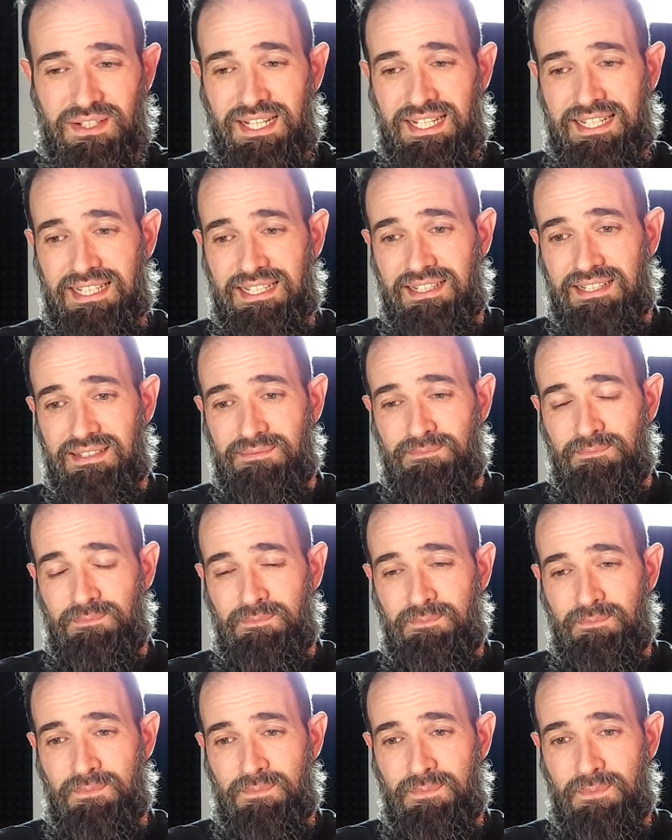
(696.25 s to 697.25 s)
I'm
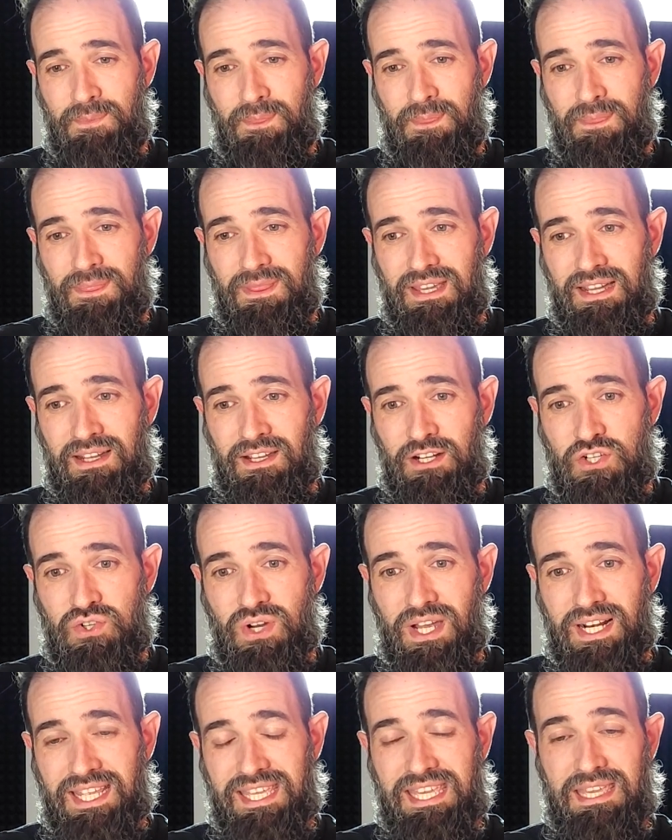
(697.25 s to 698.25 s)
going to
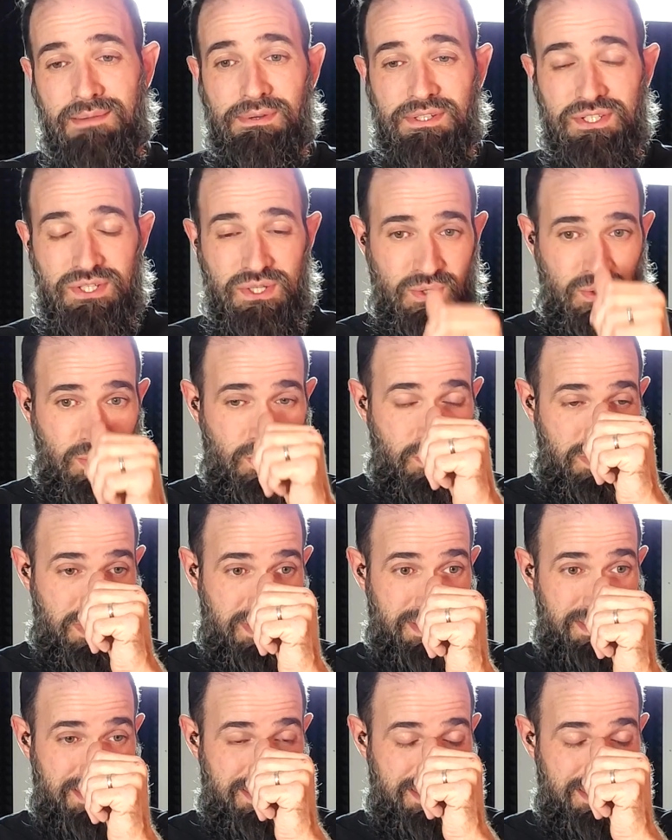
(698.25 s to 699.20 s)
try to keep it to